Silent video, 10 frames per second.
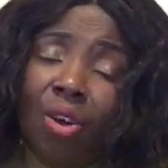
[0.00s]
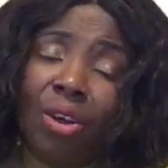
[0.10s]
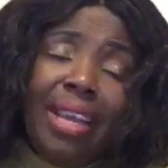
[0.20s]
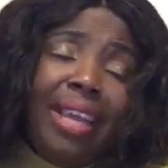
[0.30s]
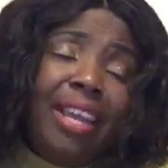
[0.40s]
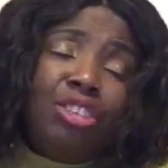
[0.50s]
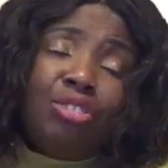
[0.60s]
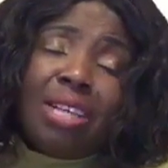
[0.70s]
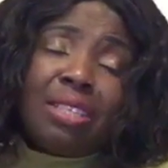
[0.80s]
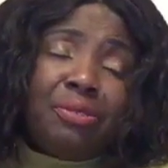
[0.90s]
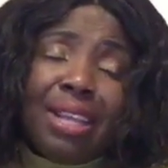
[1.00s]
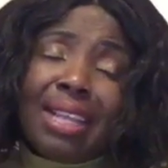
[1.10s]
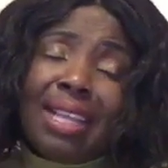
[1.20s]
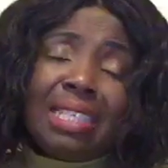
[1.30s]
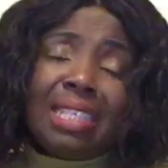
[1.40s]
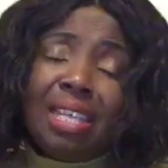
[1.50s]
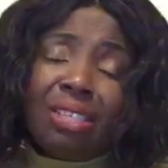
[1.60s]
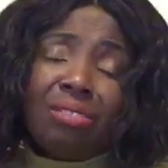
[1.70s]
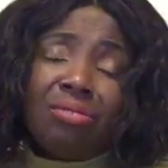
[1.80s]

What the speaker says: only hindrance, faithlessness.